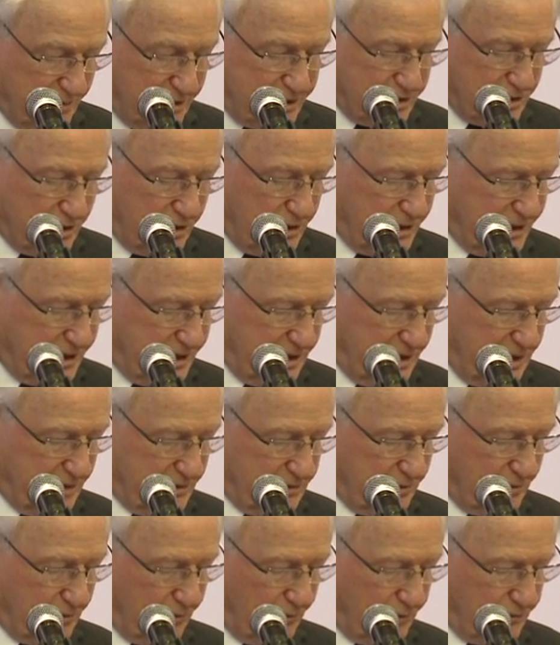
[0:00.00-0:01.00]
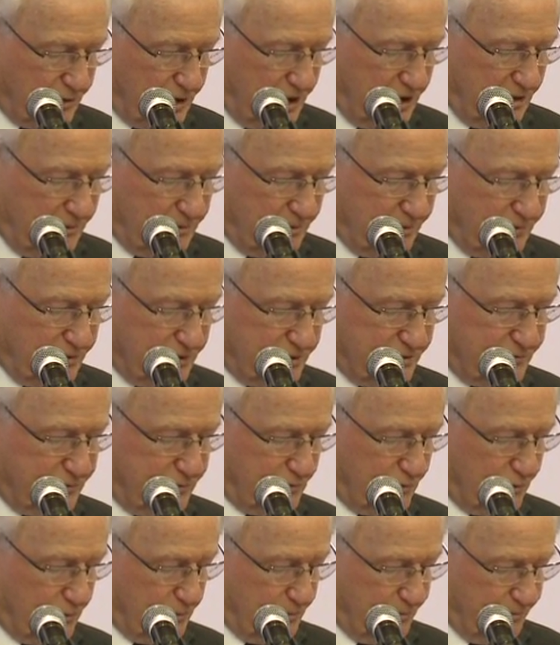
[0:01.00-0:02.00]
returning to the theme of this
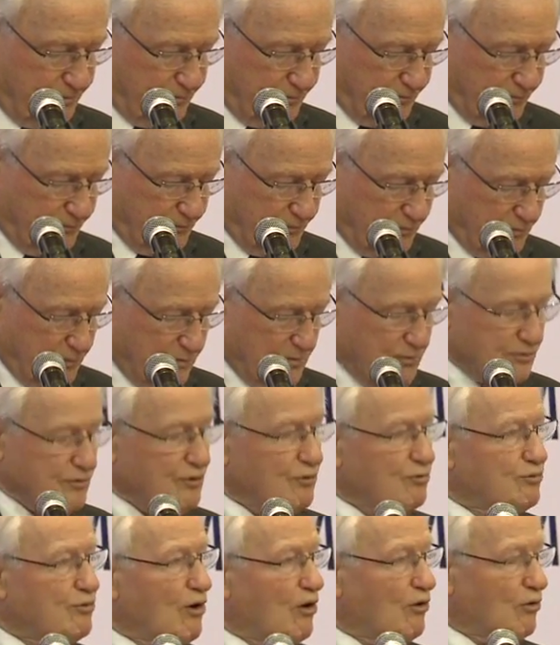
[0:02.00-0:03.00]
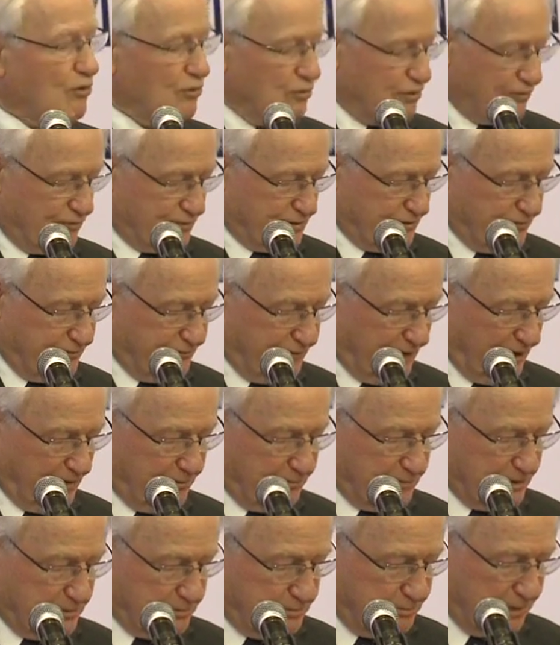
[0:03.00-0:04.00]
forum, the role of
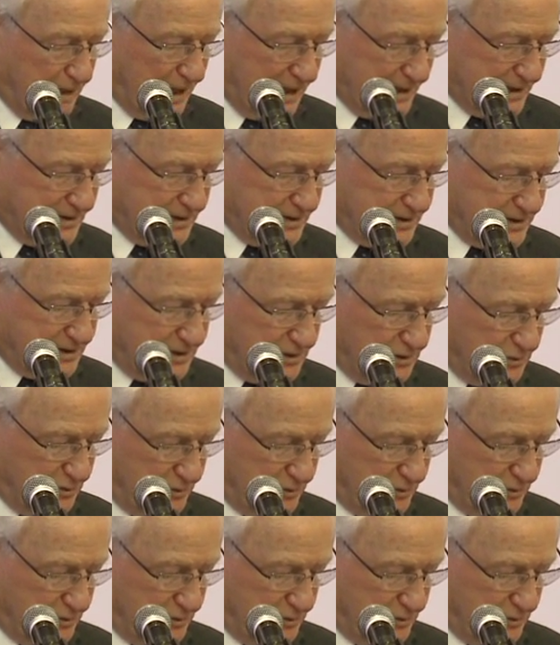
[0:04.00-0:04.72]
development partners in the